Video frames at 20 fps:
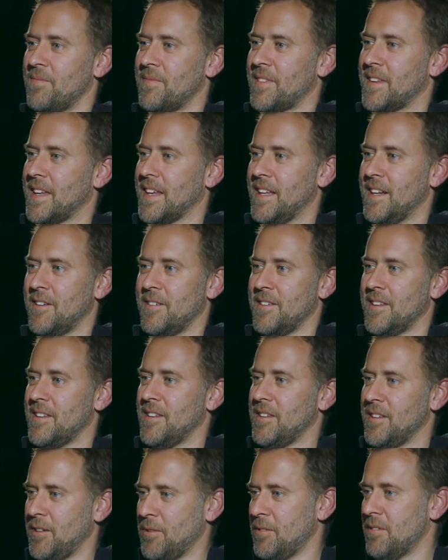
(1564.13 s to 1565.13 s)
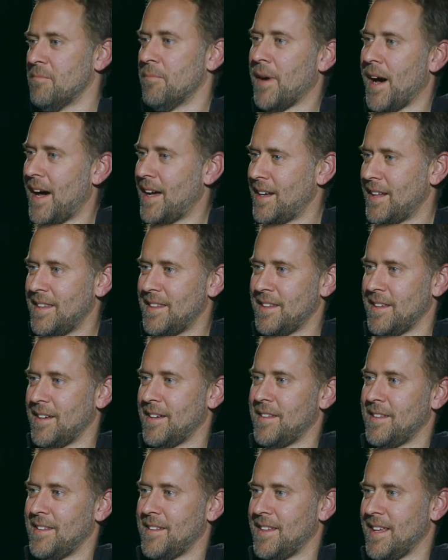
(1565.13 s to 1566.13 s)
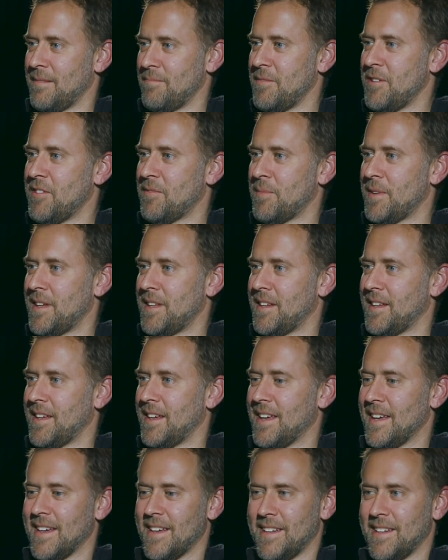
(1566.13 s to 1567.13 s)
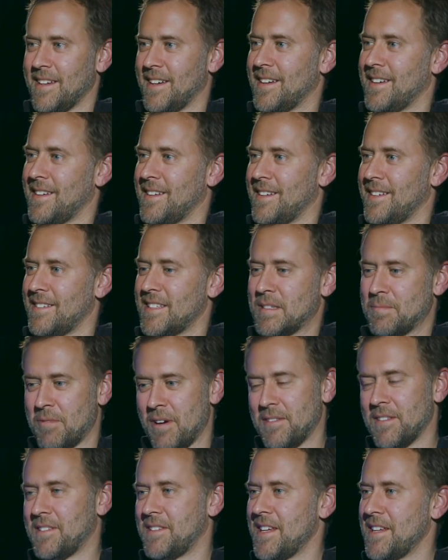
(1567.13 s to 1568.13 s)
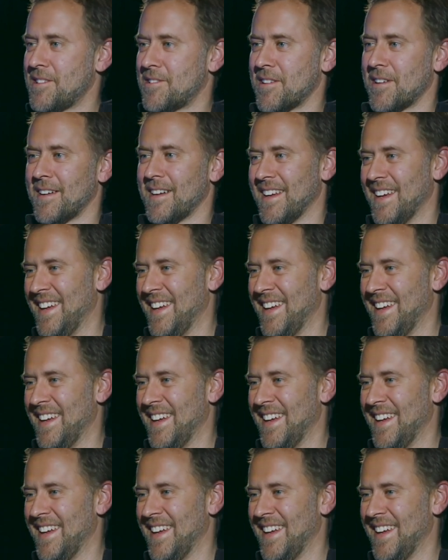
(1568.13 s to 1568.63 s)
You know, you embody that movement and spread the T-shirt.